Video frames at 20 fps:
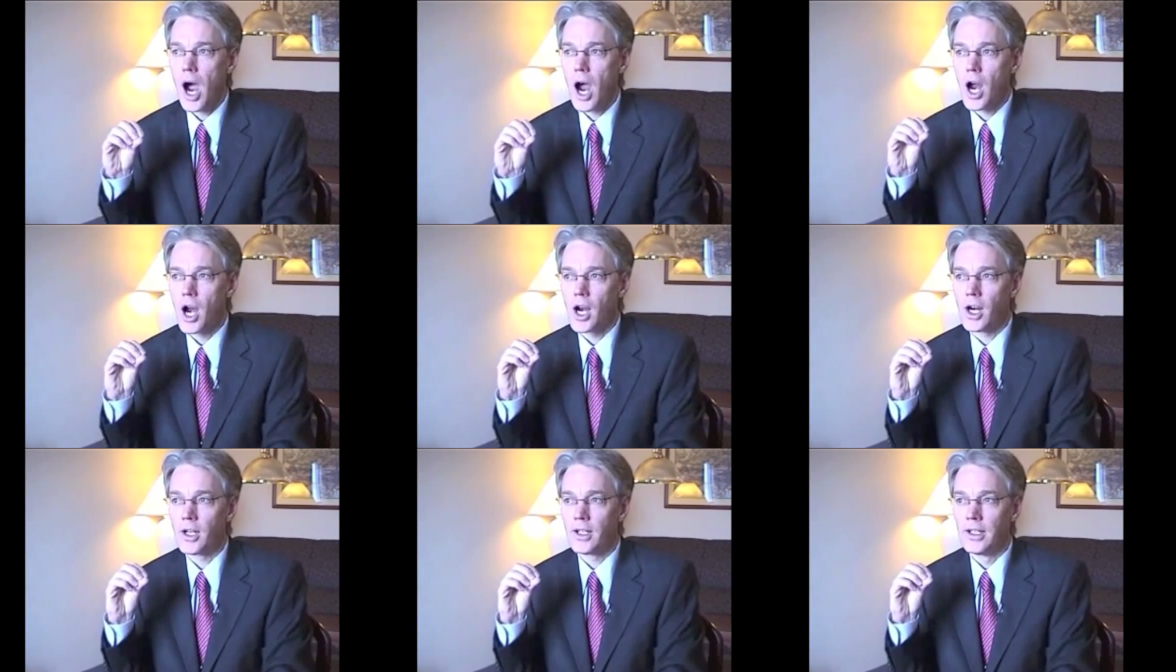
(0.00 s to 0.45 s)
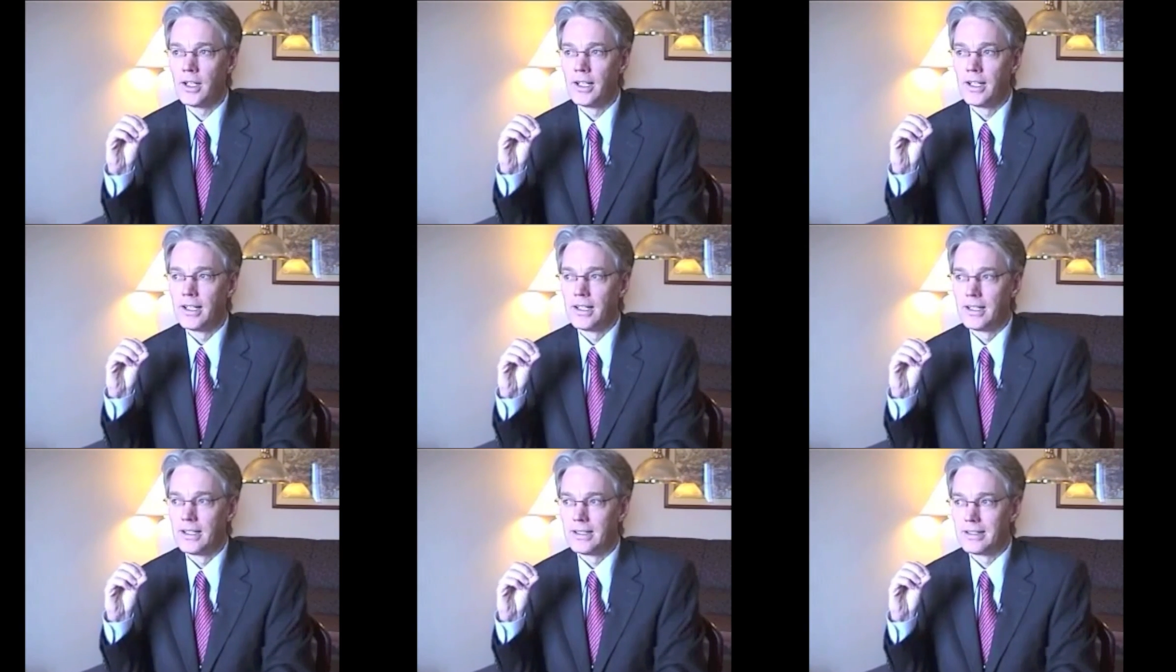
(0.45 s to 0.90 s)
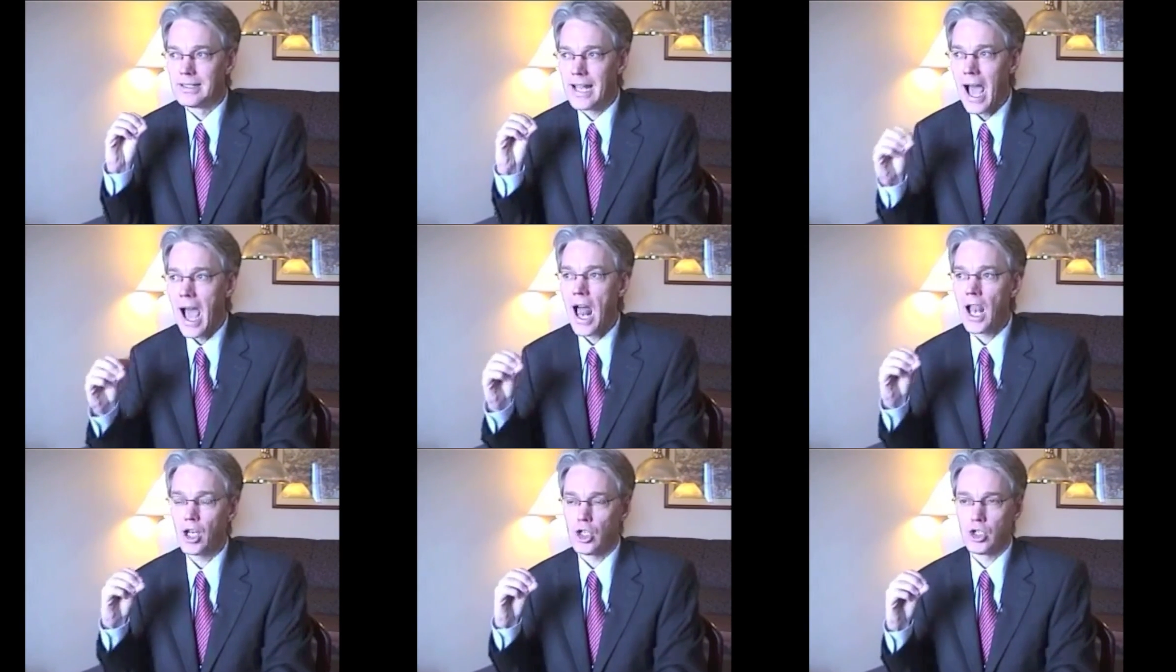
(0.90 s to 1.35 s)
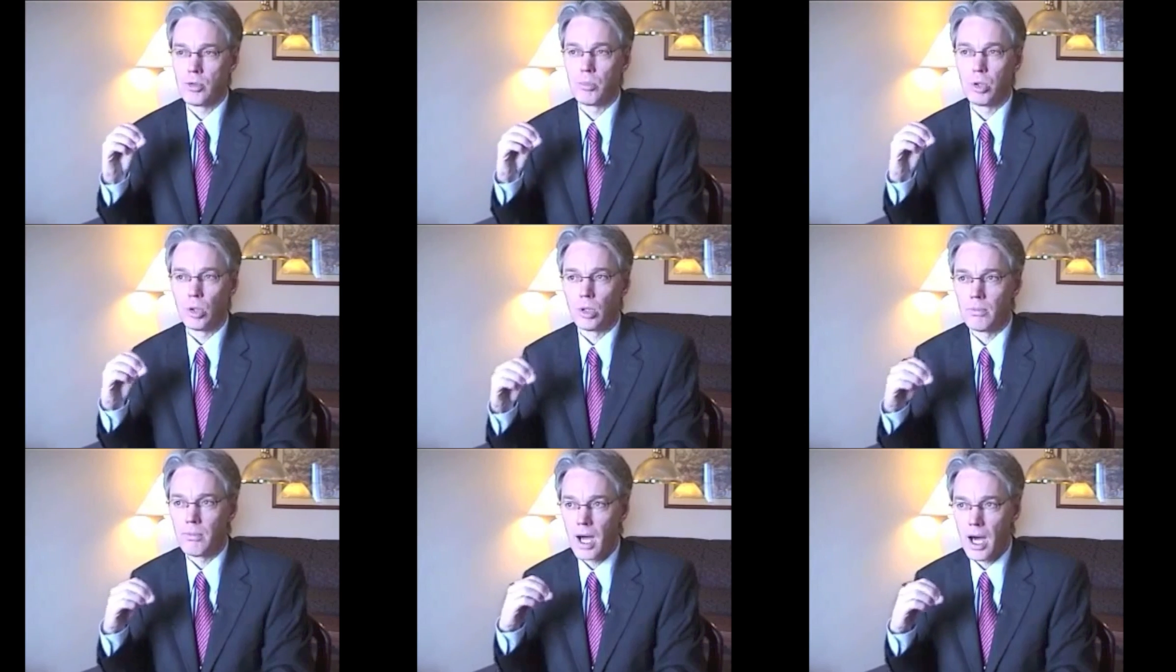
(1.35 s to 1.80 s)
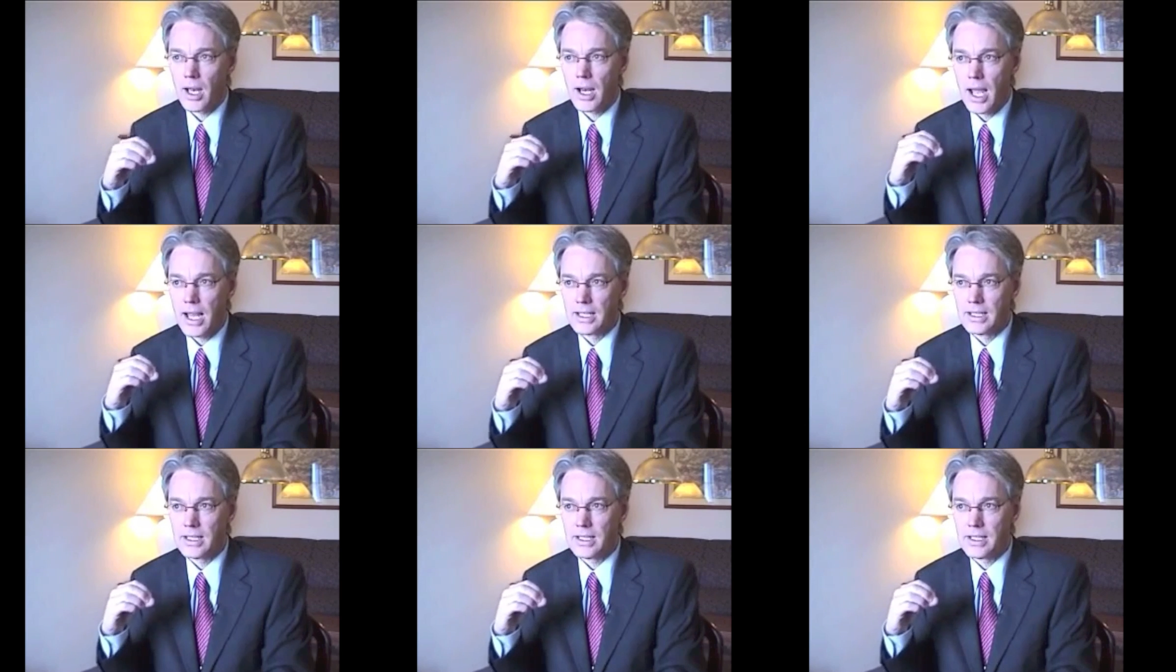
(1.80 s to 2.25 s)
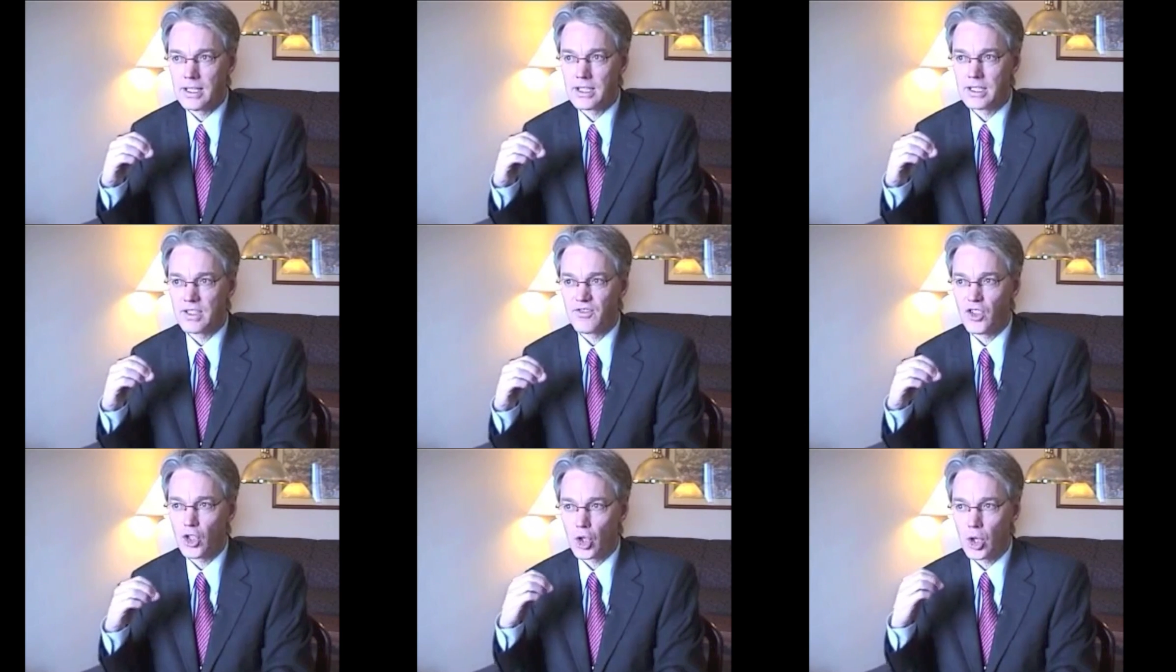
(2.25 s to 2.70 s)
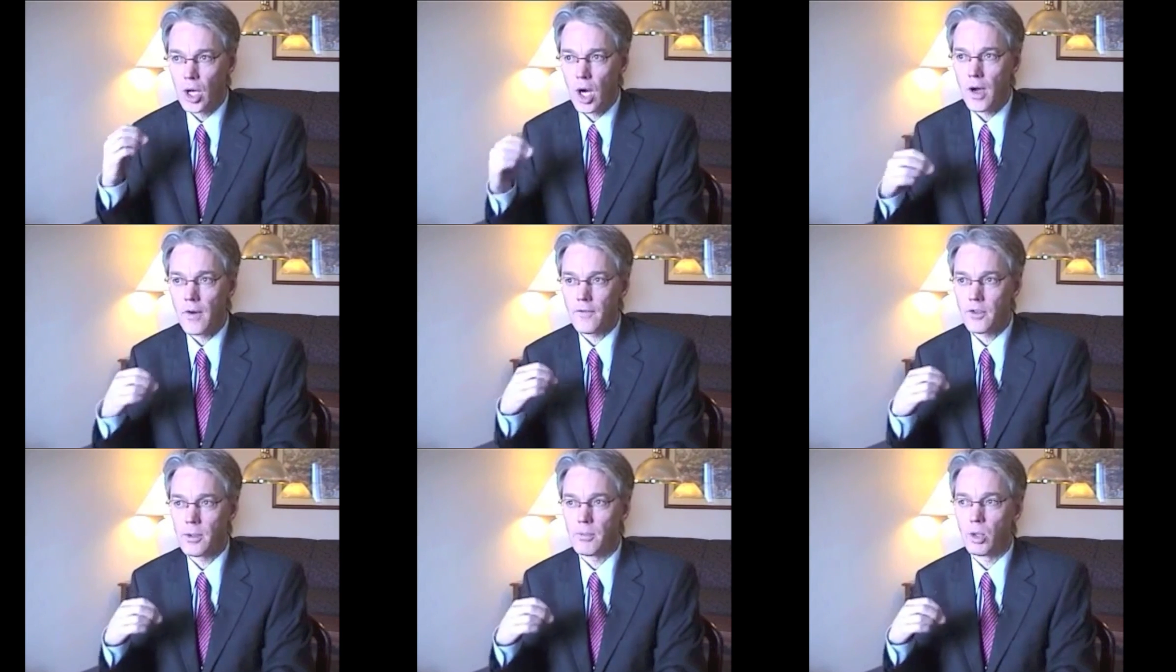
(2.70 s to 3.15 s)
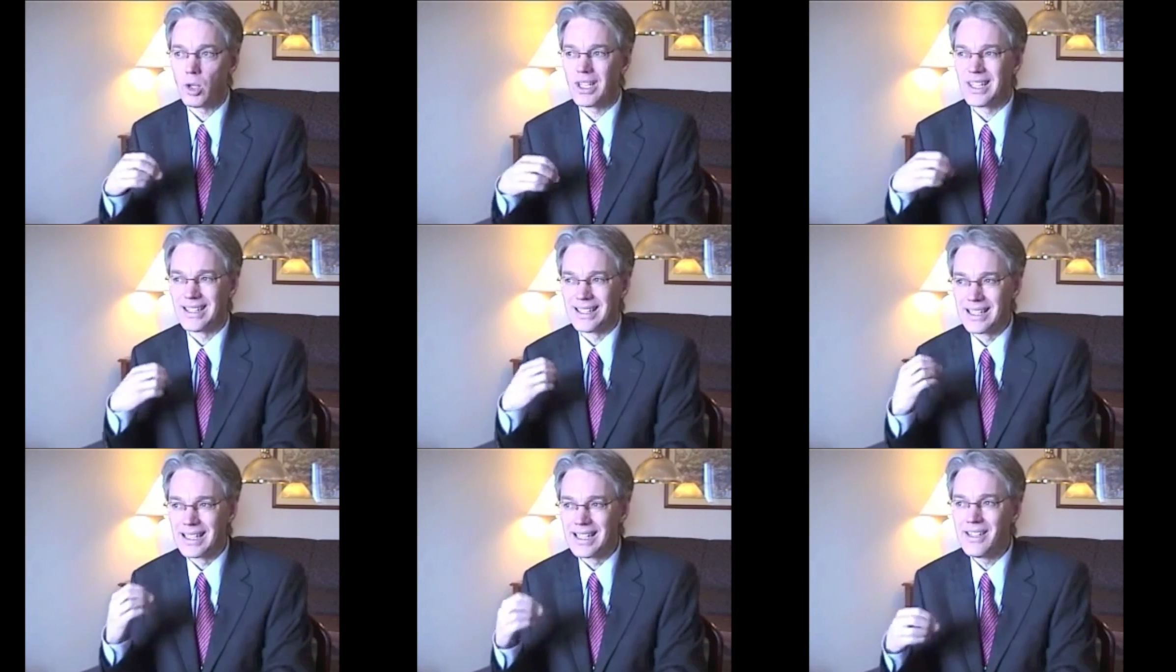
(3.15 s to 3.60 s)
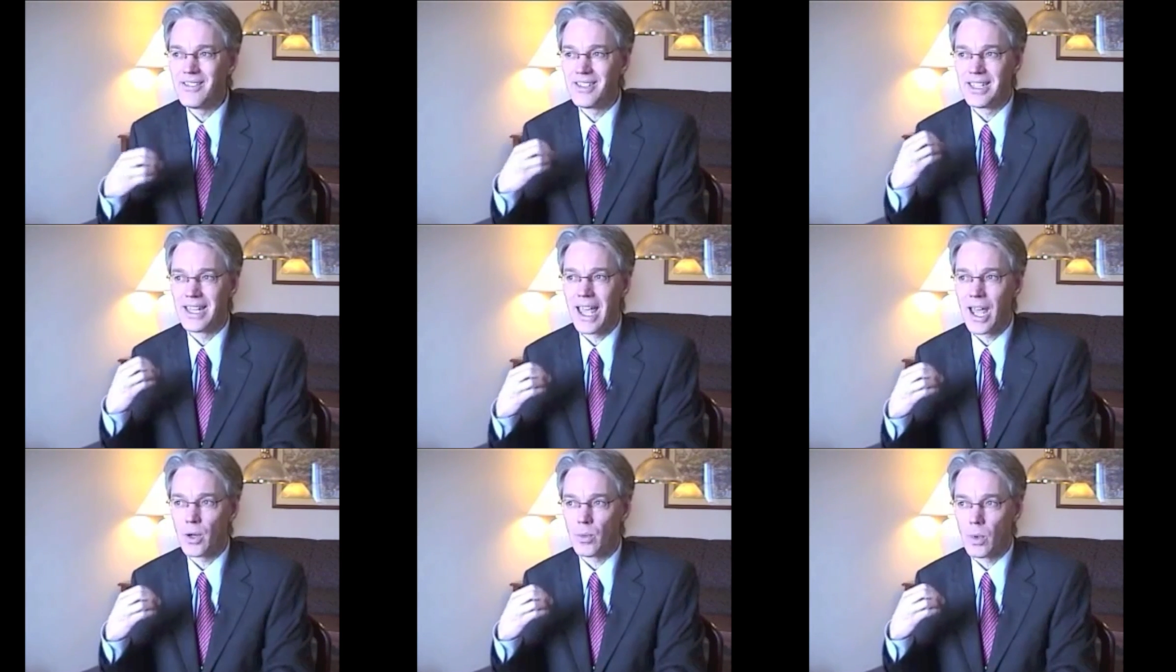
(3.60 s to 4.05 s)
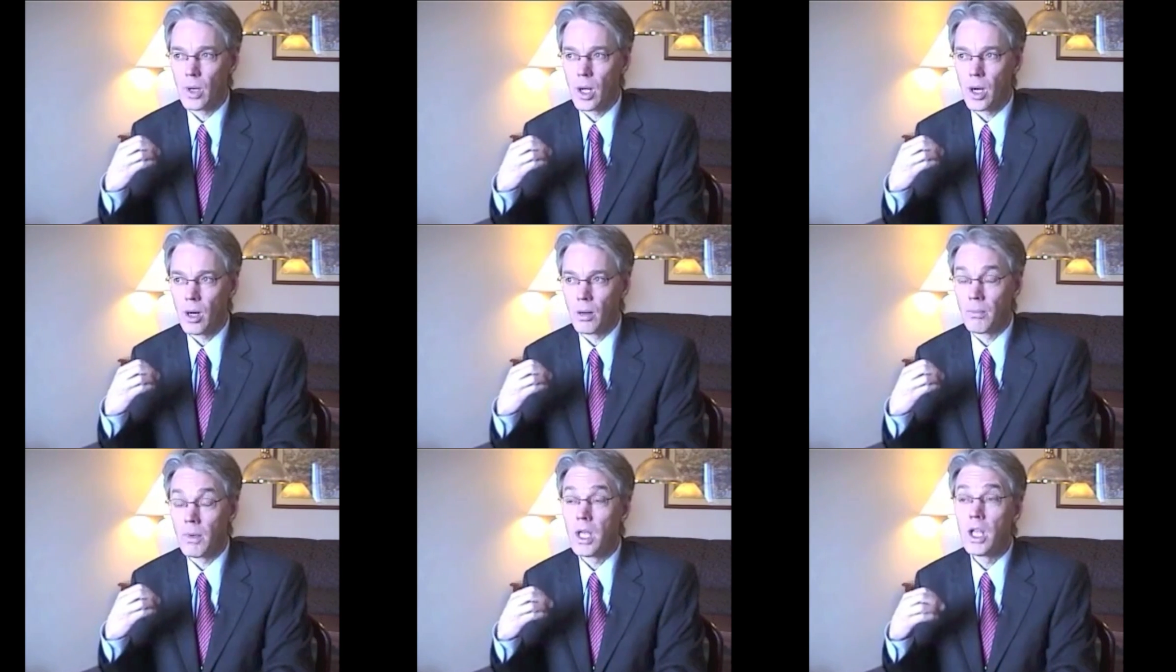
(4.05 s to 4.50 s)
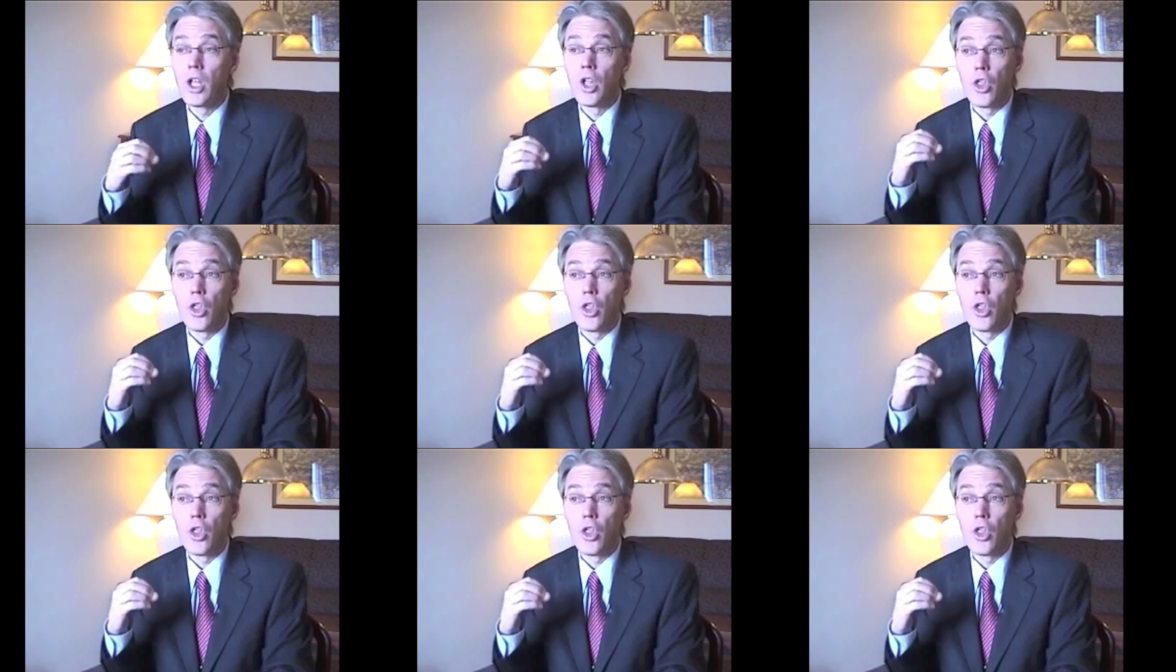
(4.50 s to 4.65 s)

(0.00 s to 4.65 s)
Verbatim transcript: are knowledgeable about ideas, feel comfortable and live in that realm,